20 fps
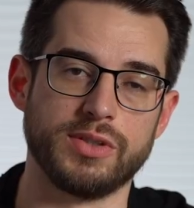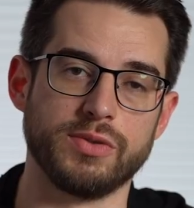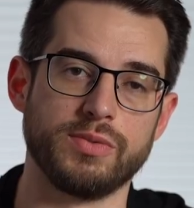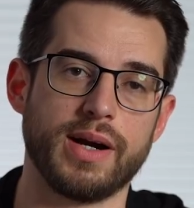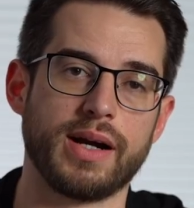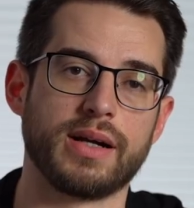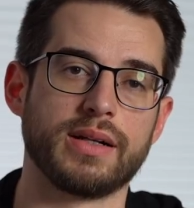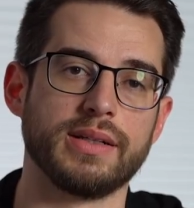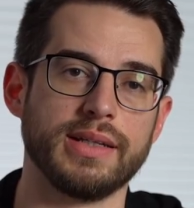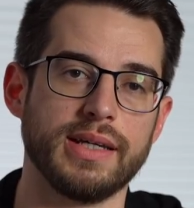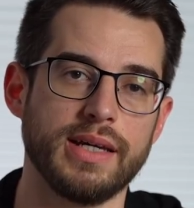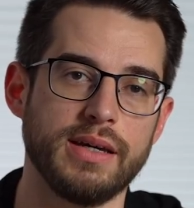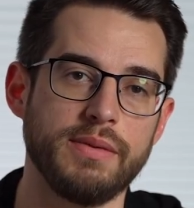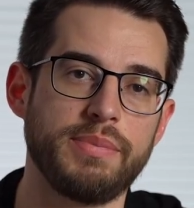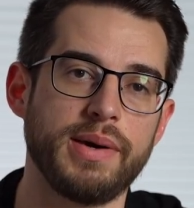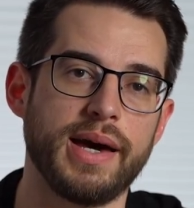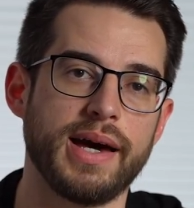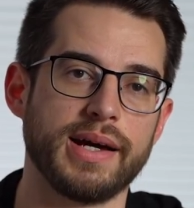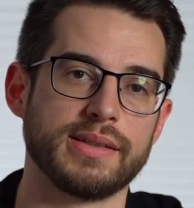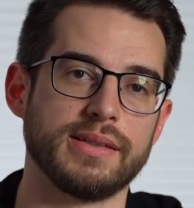were directly
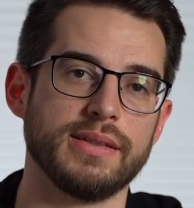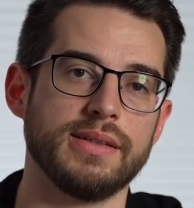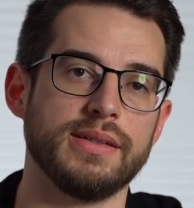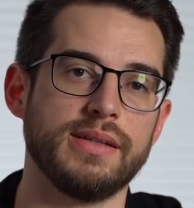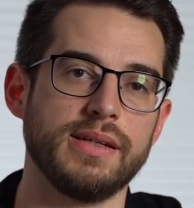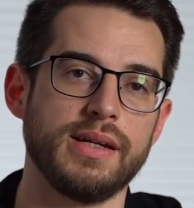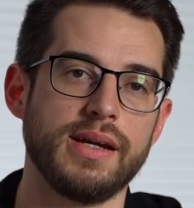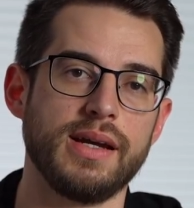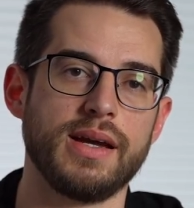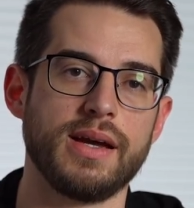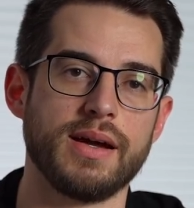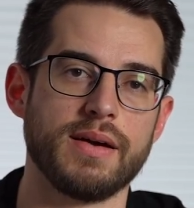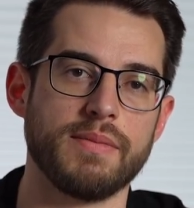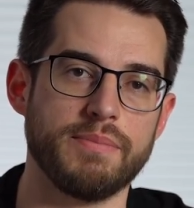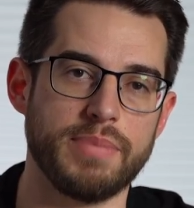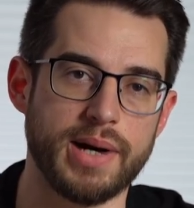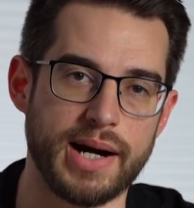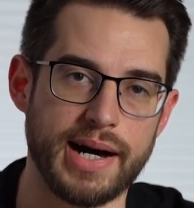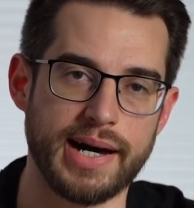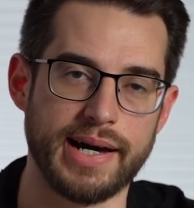impacted
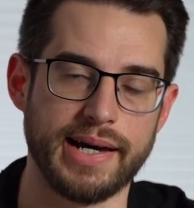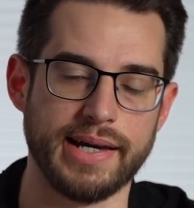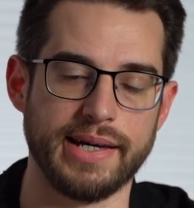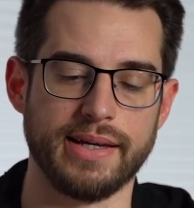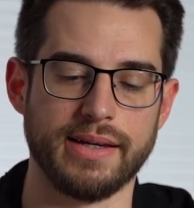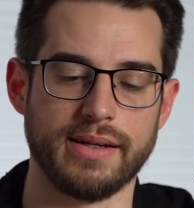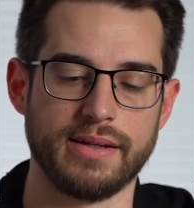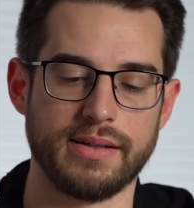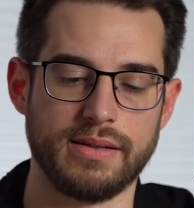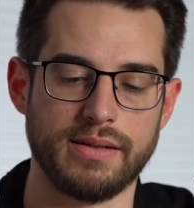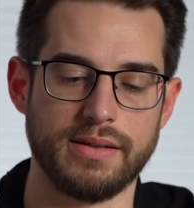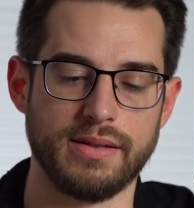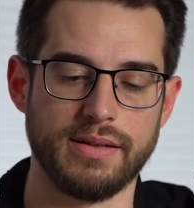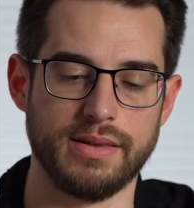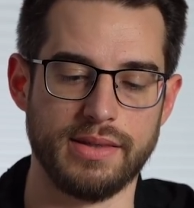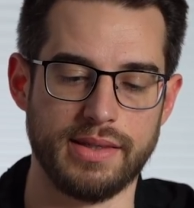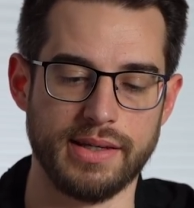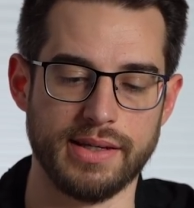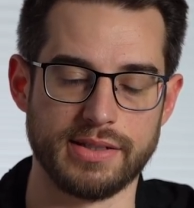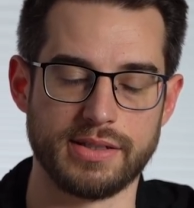by
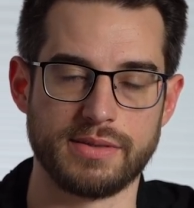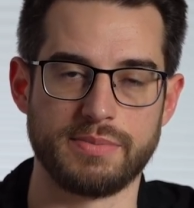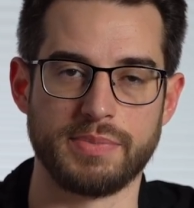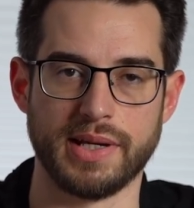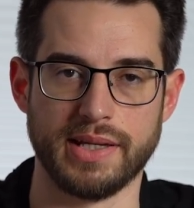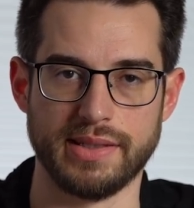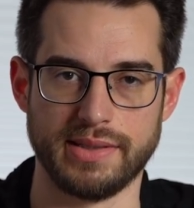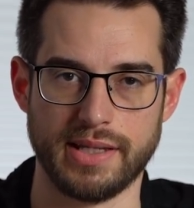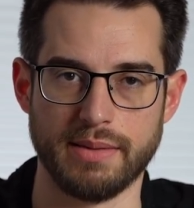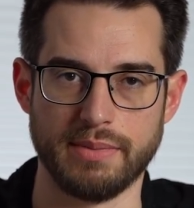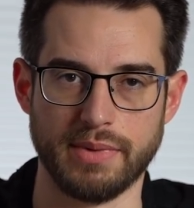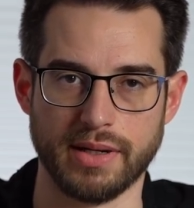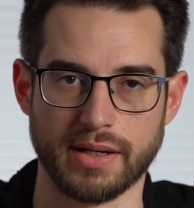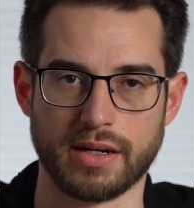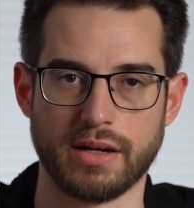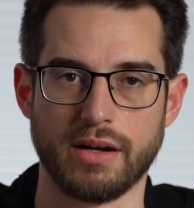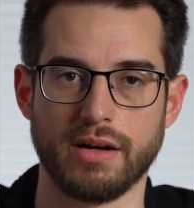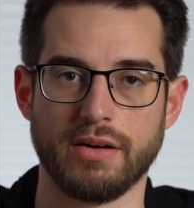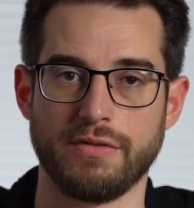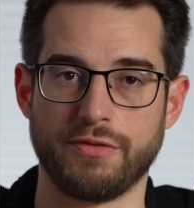this
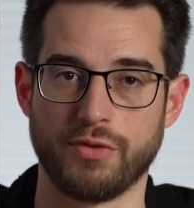pandemic.